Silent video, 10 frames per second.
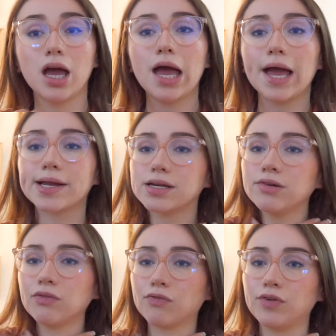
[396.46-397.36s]
it
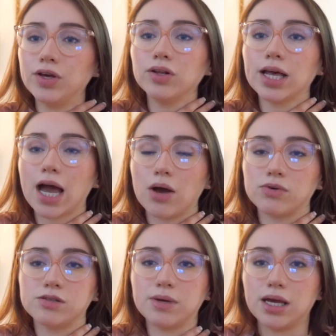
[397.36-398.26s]
didn't feel like I
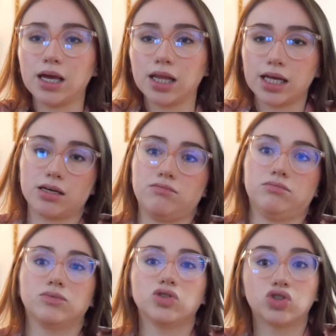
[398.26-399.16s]
was being like
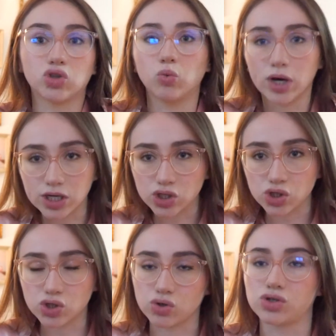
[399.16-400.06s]

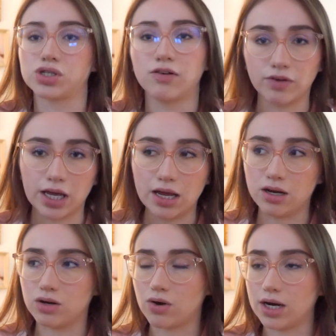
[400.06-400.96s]
squished or
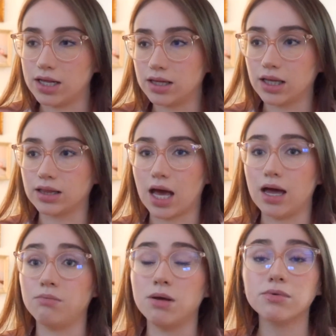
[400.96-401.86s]
suffocated or anything like that.
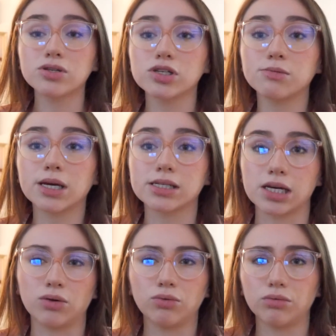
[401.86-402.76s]
And maybe it's just because I
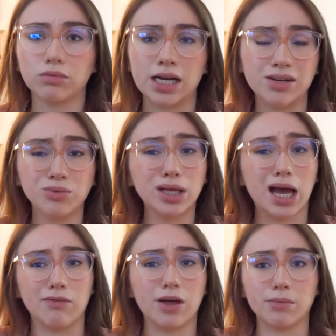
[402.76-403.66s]
didn't really
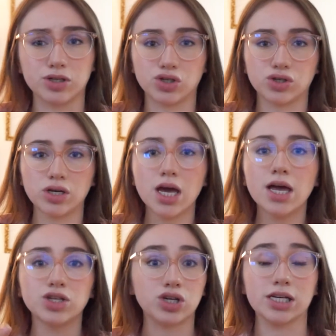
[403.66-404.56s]
have that much
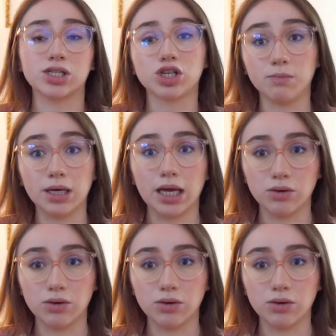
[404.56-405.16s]
chest to begin